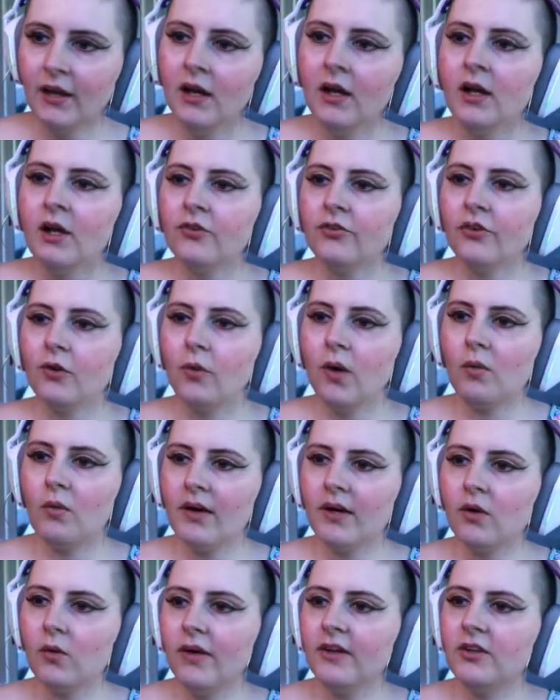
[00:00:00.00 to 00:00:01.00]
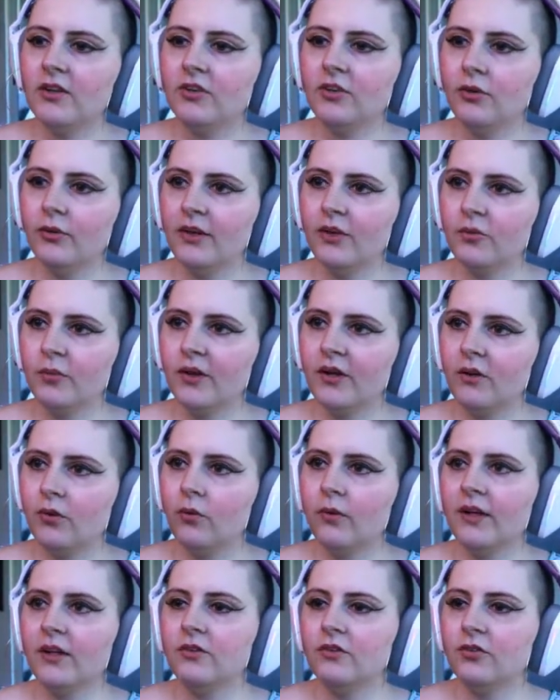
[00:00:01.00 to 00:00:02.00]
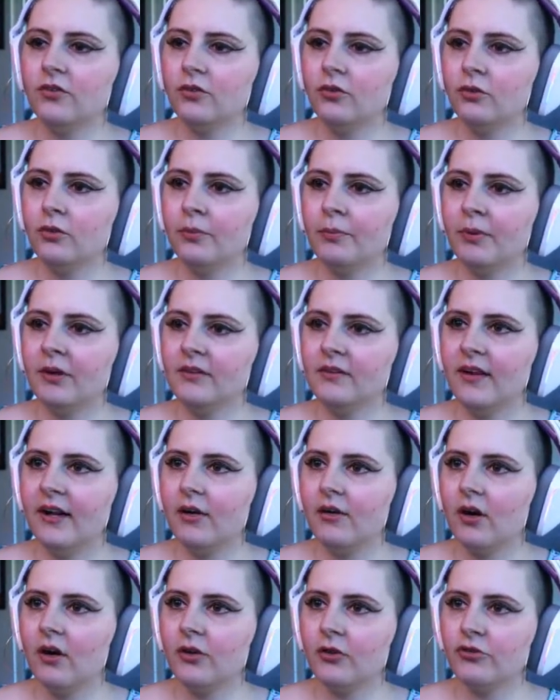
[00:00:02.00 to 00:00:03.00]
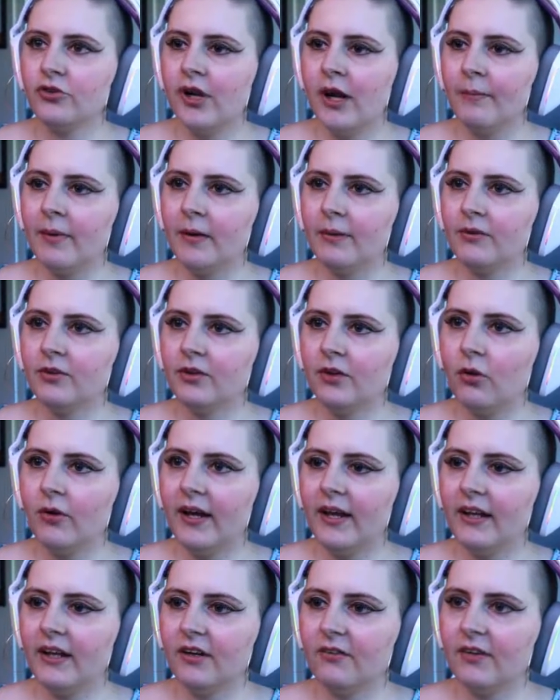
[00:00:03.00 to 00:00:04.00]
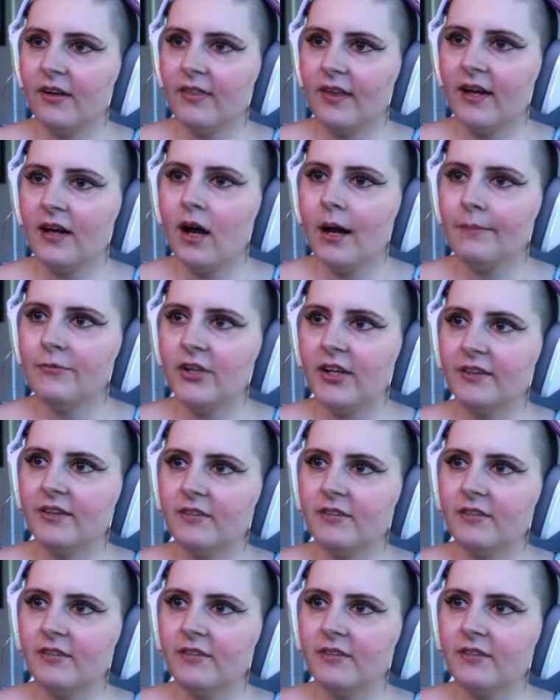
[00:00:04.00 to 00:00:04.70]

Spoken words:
So what we're going to do is we are going to put down our Ojama to go ahead and get rid of that object.